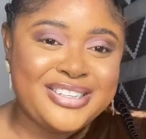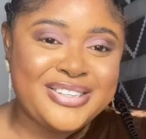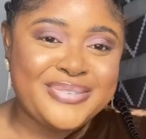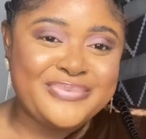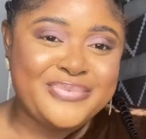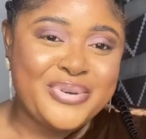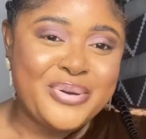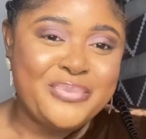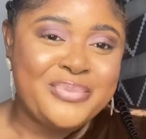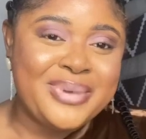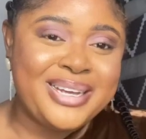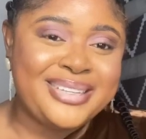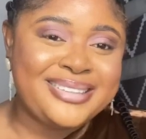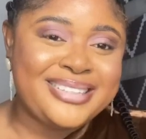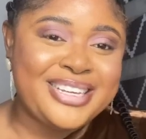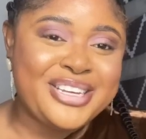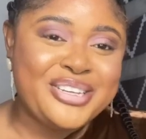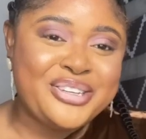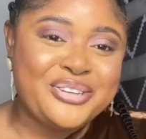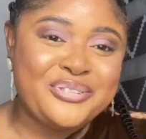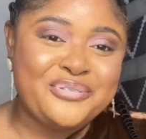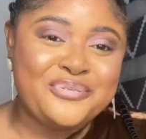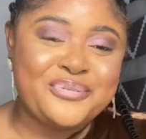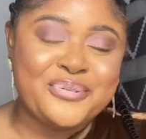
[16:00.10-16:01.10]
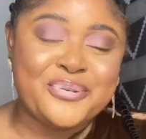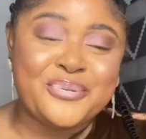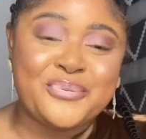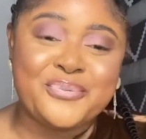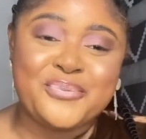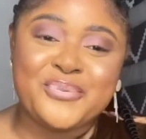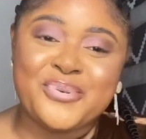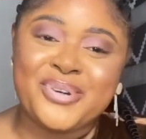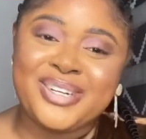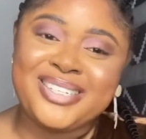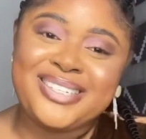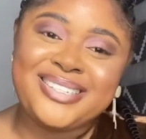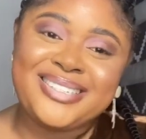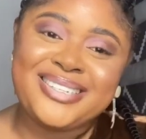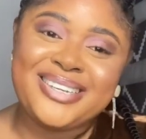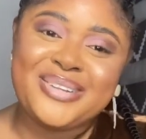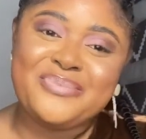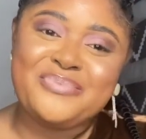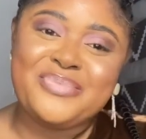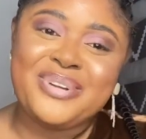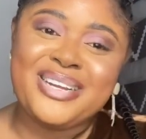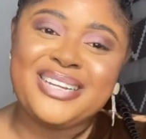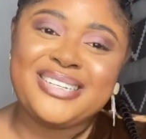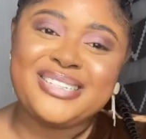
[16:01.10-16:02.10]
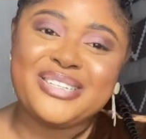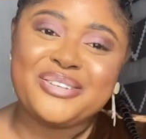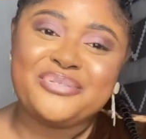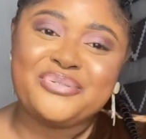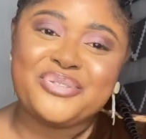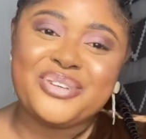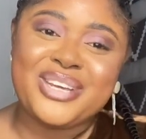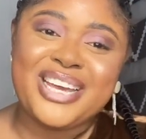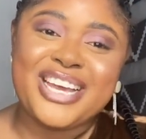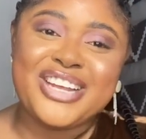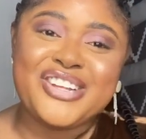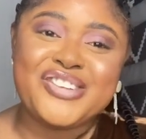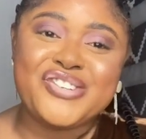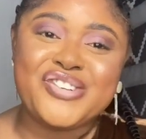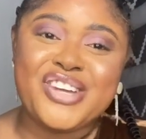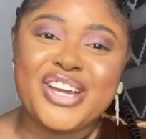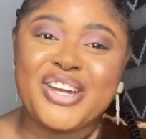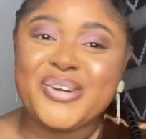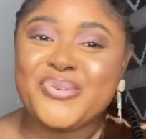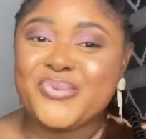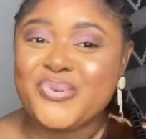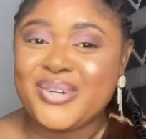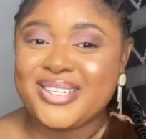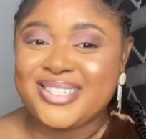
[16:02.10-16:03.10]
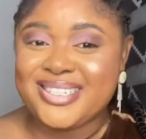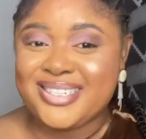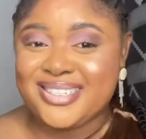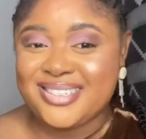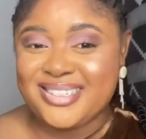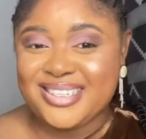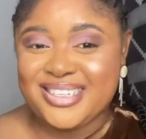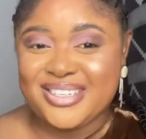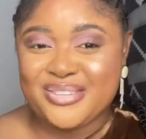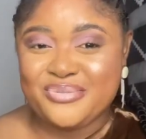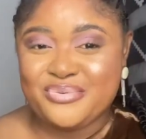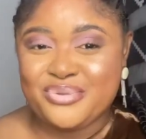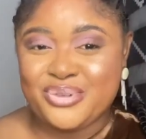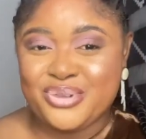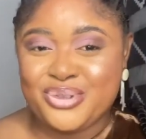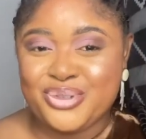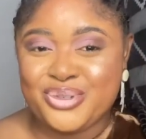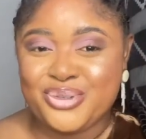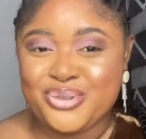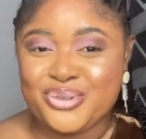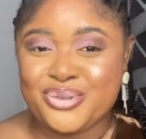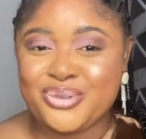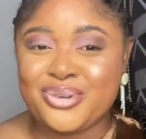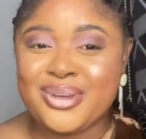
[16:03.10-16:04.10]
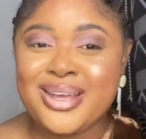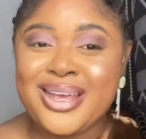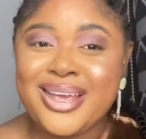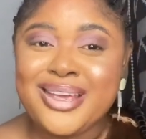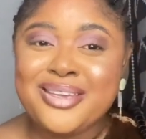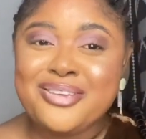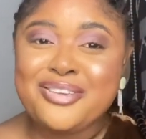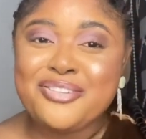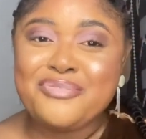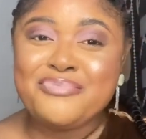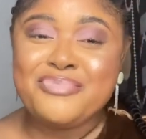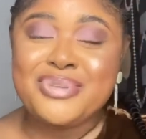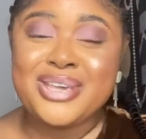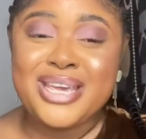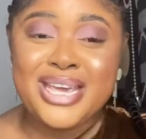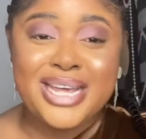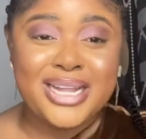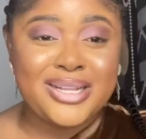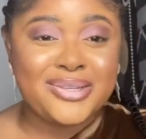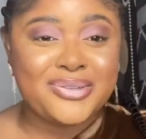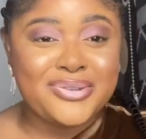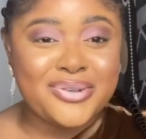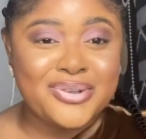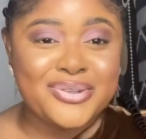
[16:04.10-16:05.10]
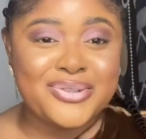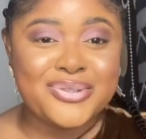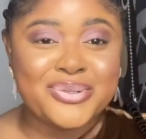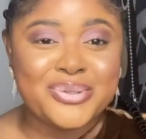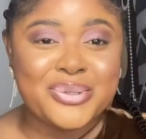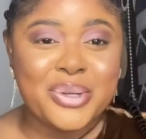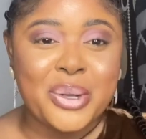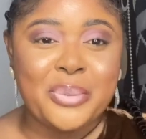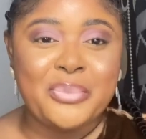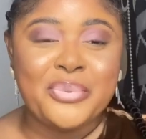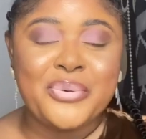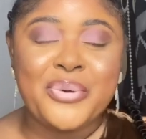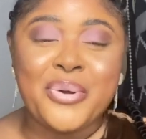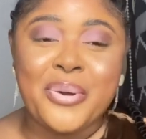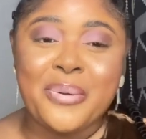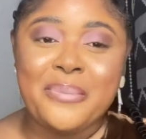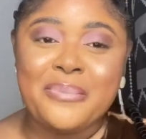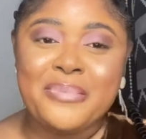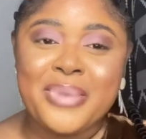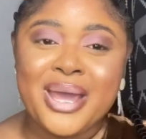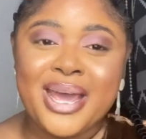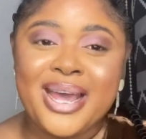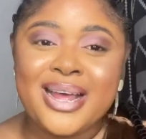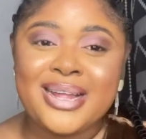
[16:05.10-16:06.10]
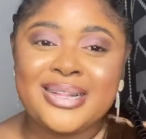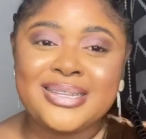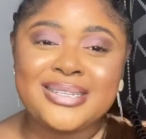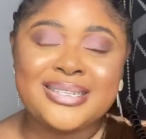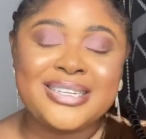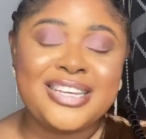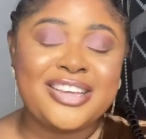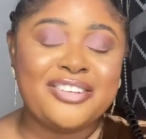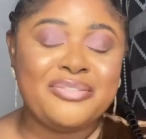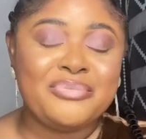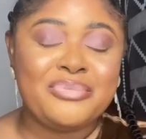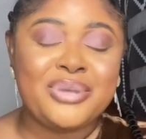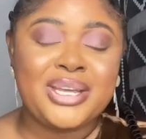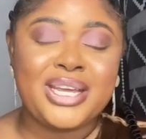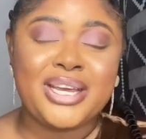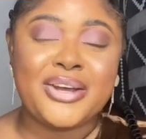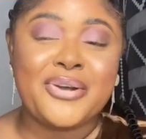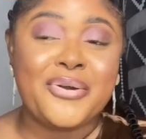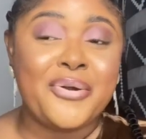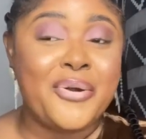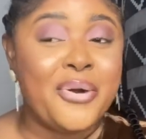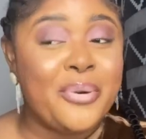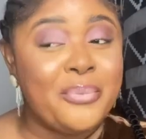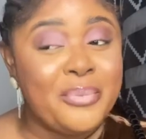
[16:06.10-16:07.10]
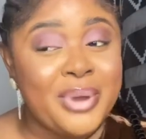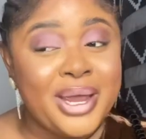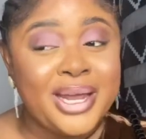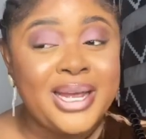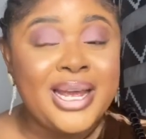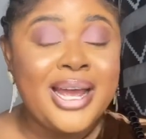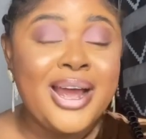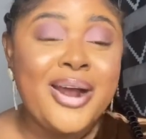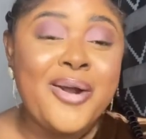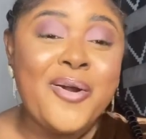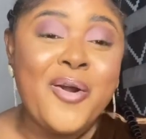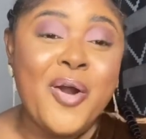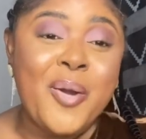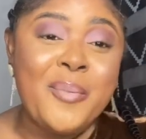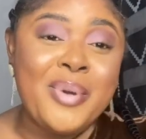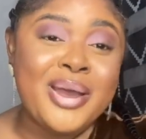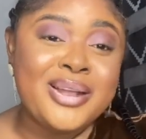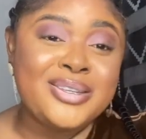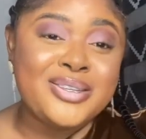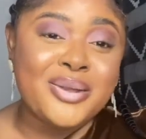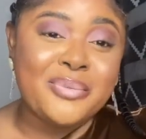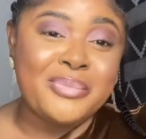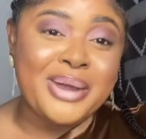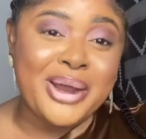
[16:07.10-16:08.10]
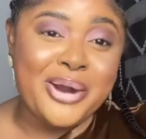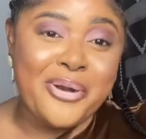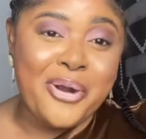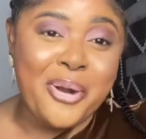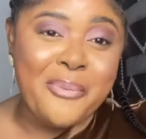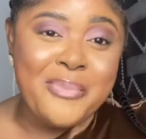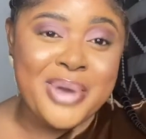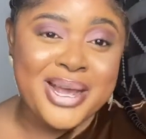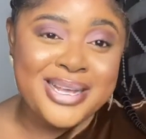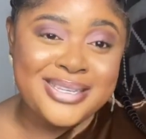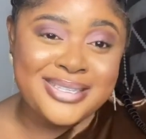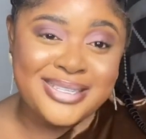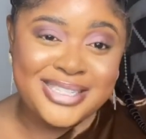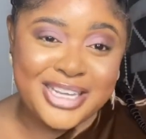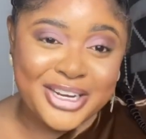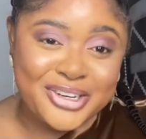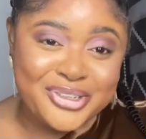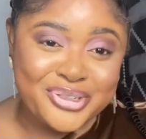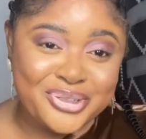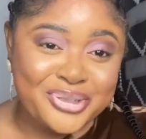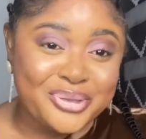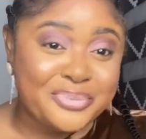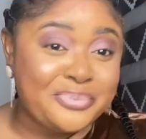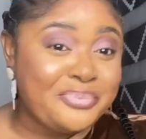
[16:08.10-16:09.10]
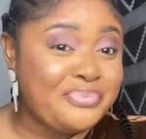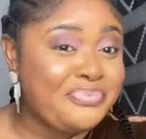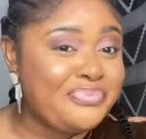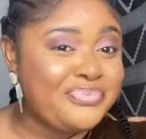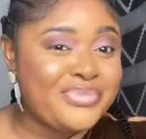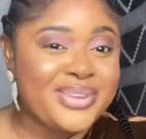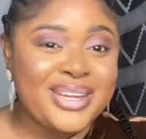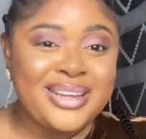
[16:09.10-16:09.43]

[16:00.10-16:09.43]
this moment. Thank you for watching. Please, if you enjoyed watching this video, give me a thumbs up, comment, give me a comment, comment on my comment section.